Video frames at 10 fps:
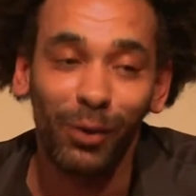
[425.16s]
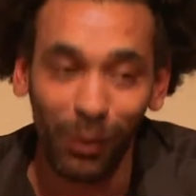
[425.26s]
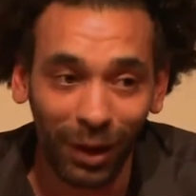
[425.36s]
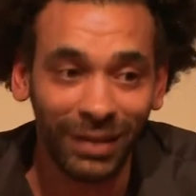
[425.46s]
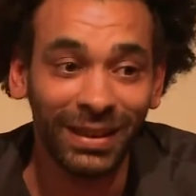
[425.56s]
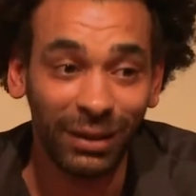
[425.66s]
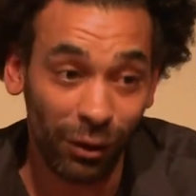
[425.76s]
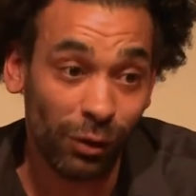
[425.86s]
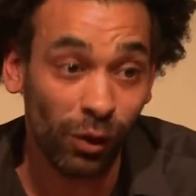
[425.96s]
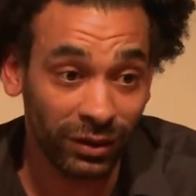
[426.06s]
the quality,
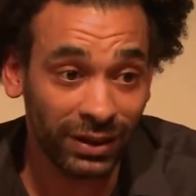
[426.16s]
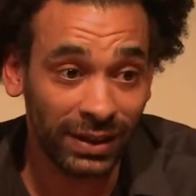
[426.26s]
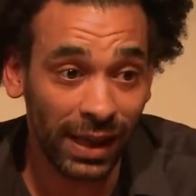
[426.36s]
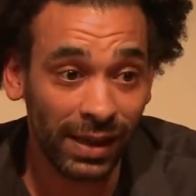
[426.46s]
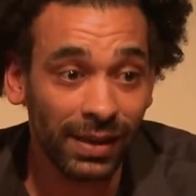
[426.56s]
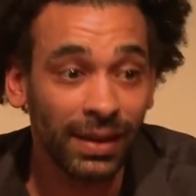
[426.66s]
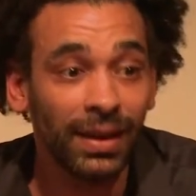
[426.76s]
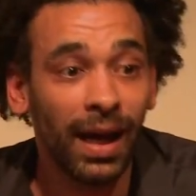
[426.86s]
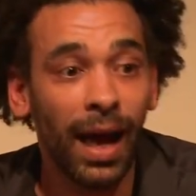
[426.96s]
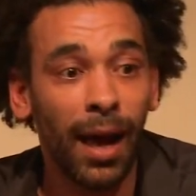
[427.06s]
not the quantity.
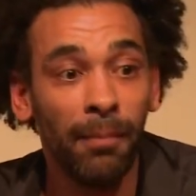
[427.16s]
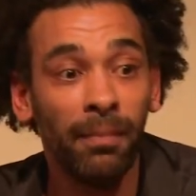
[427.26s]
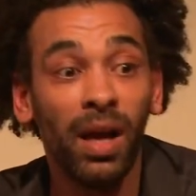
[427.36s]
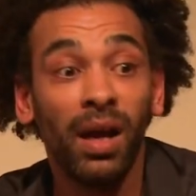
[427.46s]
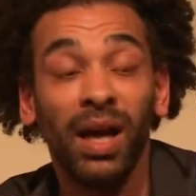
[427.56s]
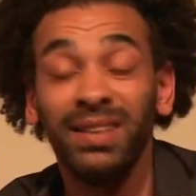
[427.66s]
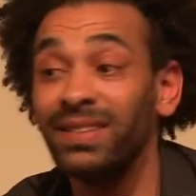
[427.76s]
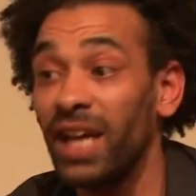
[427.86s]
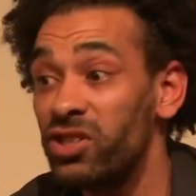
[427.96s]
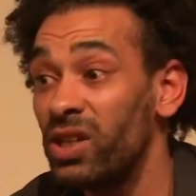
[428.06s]
Um, a
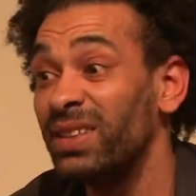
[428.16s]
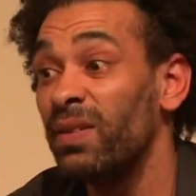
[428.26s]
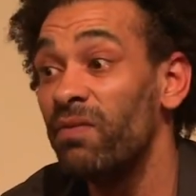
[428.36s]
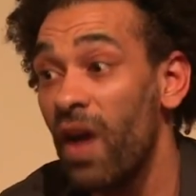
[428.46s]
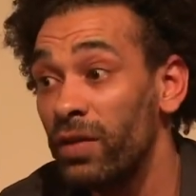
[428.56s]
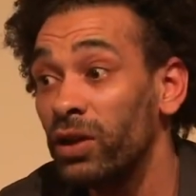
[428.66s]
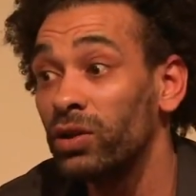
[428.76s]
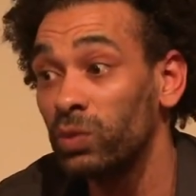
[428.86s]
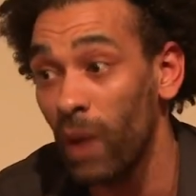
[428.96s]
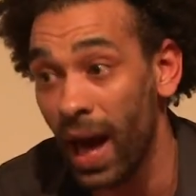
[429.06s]
schedule is a very
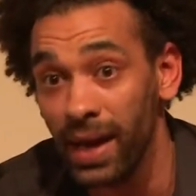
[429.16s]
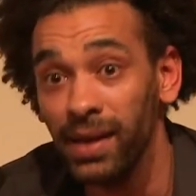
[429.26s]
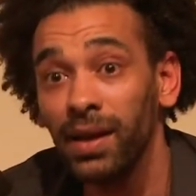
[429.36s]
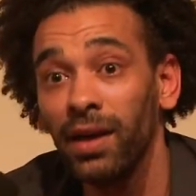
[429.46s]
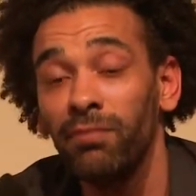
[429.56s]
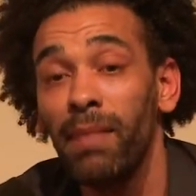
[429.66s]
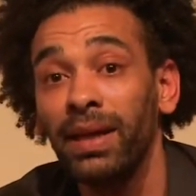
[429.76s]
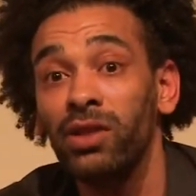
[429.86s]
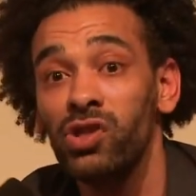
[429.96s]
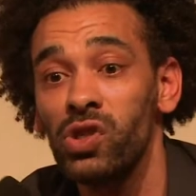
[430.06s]
good way of
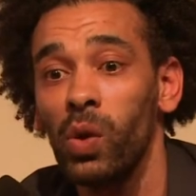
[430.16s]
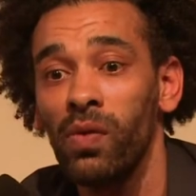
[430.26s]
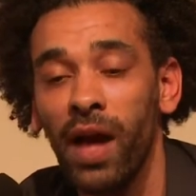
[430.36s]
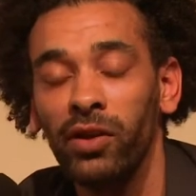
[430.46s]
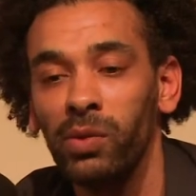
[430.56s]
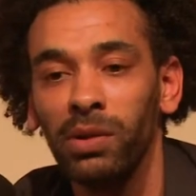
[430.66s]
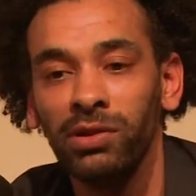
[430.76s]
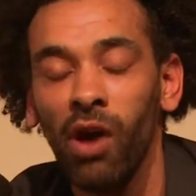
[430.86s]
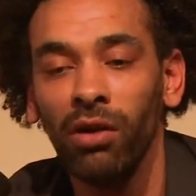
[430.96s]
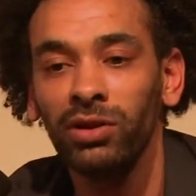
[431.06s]
making sure that you are
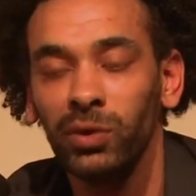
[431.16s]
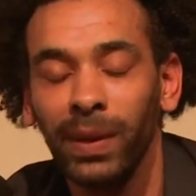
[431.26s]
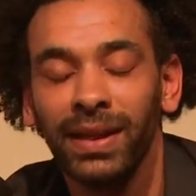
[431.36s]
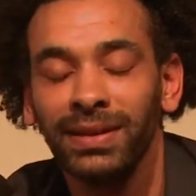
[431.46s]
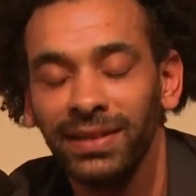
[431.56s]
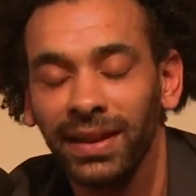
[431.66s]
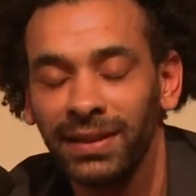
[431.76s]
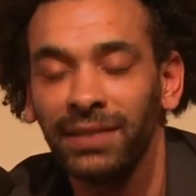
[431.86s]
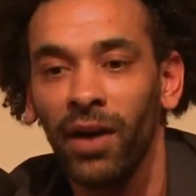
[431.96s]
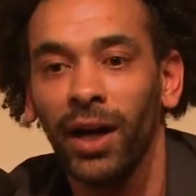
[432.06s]
not tweeting
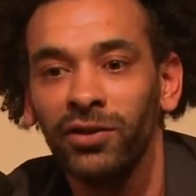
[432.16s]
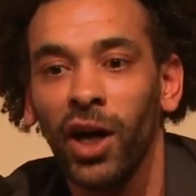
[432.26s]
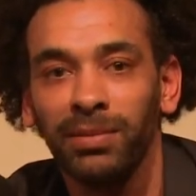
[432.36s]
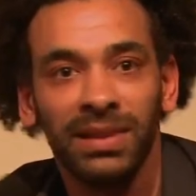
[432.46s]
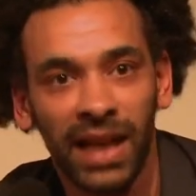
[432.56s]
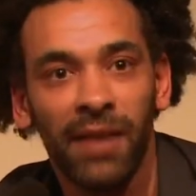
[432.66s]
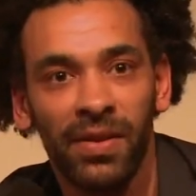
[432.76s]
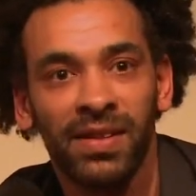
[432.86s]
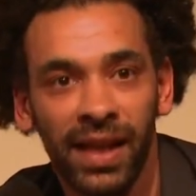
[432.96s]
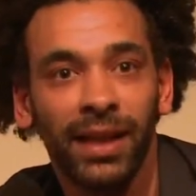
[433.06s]
65 times a day for
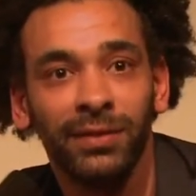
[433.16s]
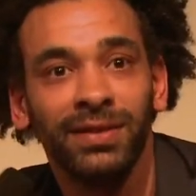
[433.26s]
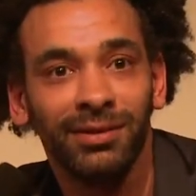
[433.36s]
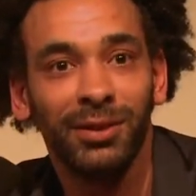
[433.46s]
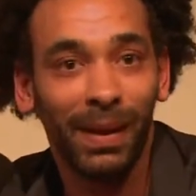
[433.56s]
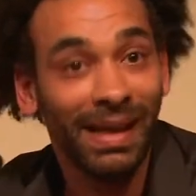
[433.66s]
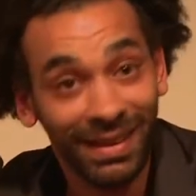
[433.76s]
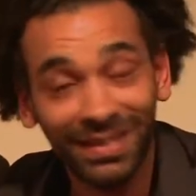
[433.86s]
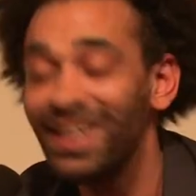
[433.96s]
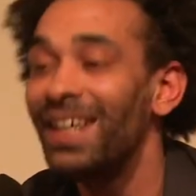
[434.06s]
the sake of
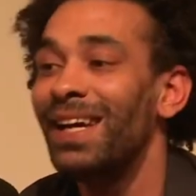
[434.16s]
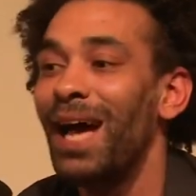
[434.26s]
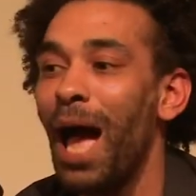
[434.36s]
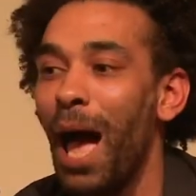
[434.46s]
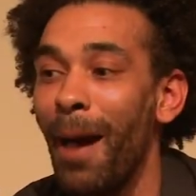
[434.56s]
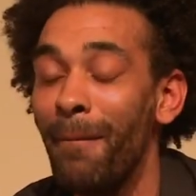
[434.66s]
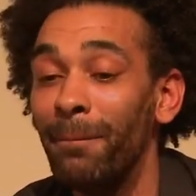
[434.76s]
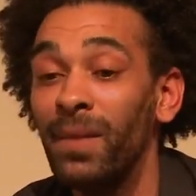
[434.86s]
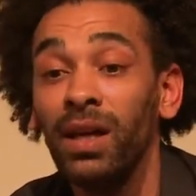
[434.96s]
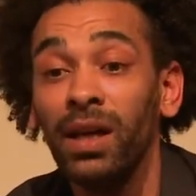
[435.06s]
tweeting.
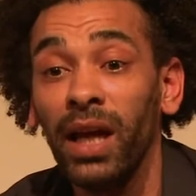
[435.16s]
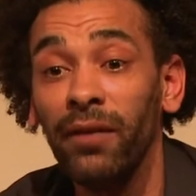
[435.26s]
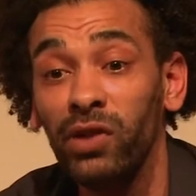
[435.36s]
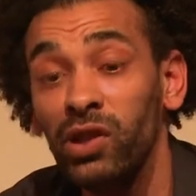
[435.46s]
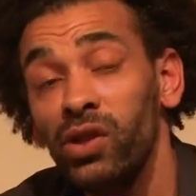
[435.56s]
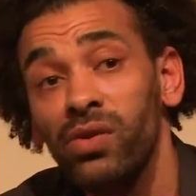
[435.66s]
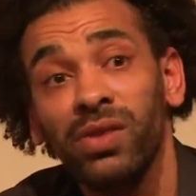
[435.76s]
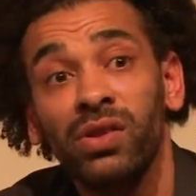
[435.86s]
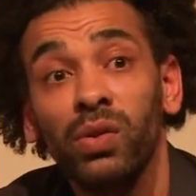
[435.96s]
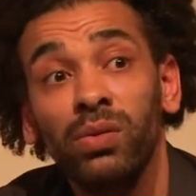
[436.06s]
Um, if you use
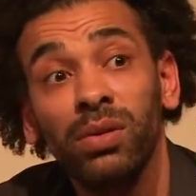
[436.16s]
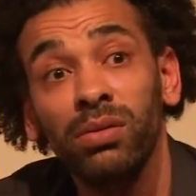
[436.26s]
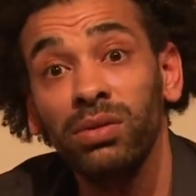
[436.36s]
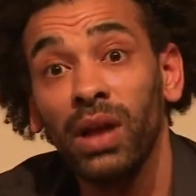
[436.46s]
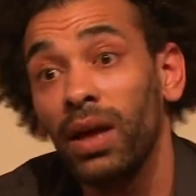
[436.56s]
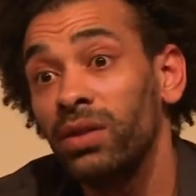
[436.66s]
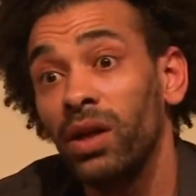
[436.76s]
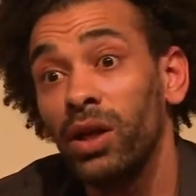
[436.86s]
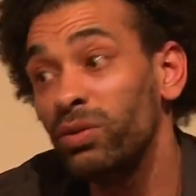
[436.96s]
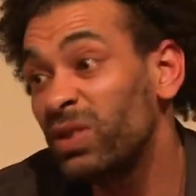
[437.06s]
a tool called
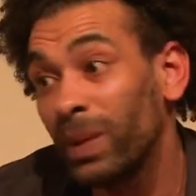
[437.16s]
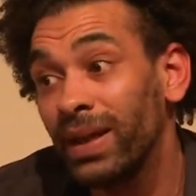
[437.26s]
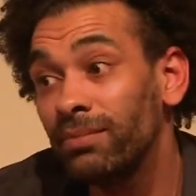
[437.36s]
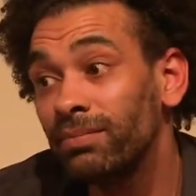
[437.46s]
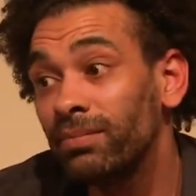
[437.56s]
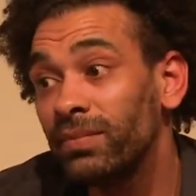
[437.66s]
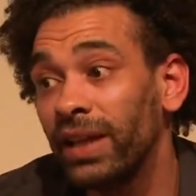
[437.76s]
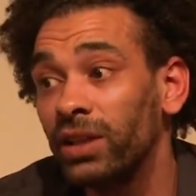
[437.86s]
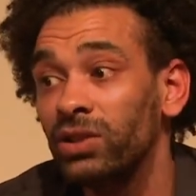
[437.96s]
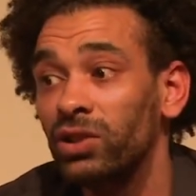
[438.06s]
Hootsuite, they
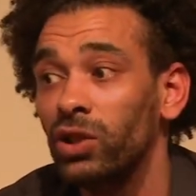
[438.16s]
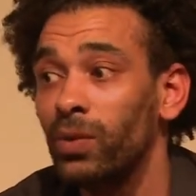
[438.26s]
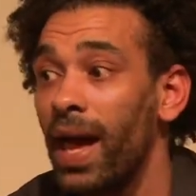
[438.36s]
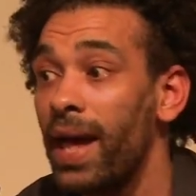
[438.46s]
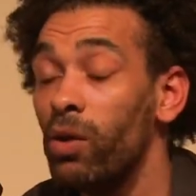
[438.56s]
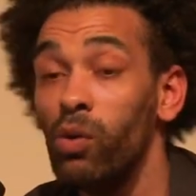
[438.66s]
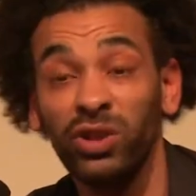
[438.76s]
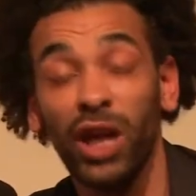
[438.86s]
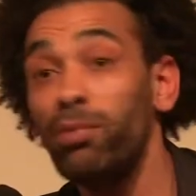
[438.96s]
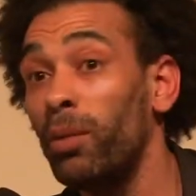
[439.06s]
can do a
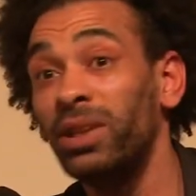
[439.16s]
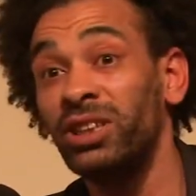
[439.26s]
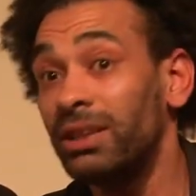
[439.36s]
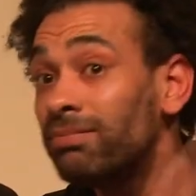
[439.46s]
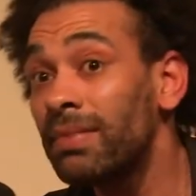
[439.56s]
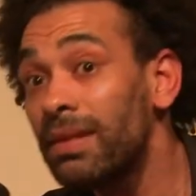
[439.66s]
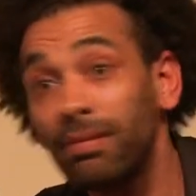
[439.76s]
auto publishing